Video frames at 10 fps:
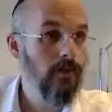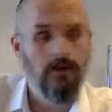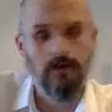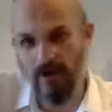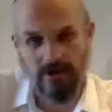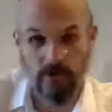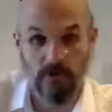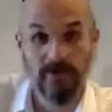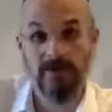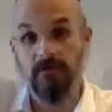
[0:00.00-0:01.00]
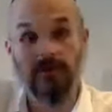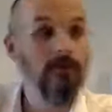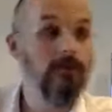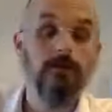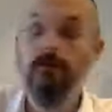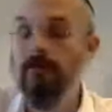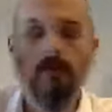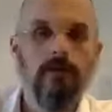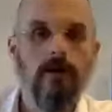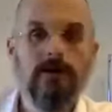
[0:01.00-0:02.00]
Long story because of Gilgul,
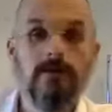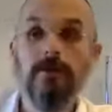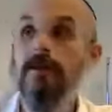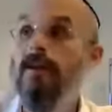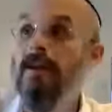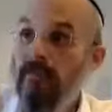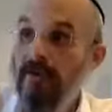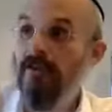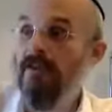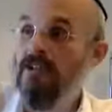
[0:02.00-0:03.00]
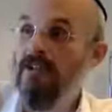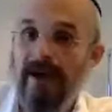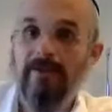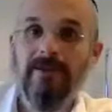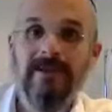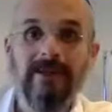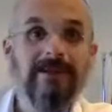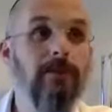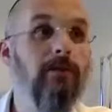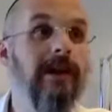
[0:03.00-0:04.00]
whole long story. But in Shemayim, they decided this
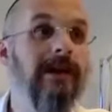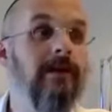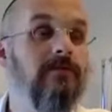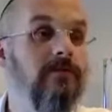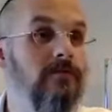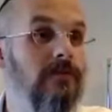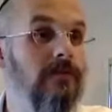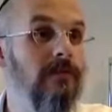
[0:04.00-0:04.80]
couple can't have children.